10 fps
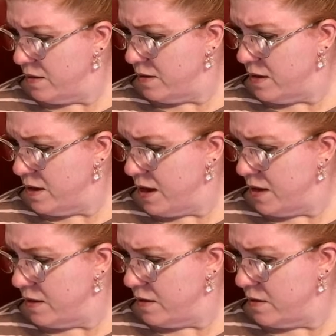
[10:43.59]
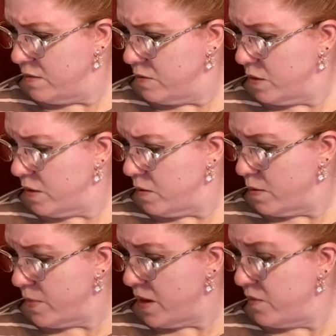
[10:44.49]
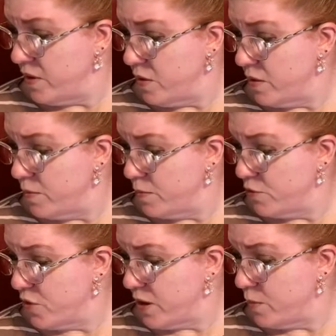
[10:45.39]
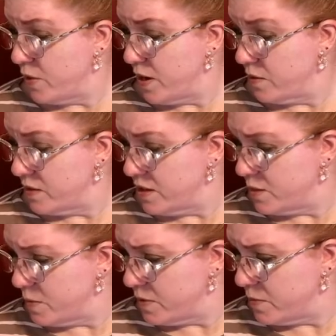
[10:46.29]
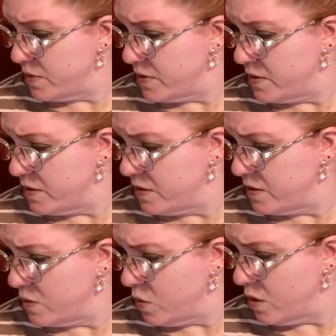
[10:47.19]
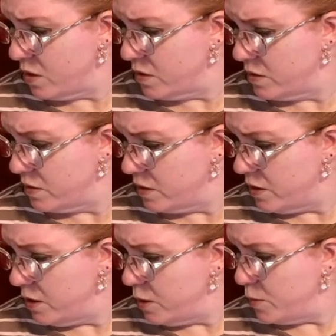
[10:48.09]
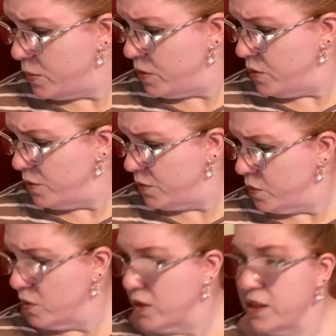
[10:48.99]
Oh, I'm not even going to try to pronounce this, but this is called Beautiful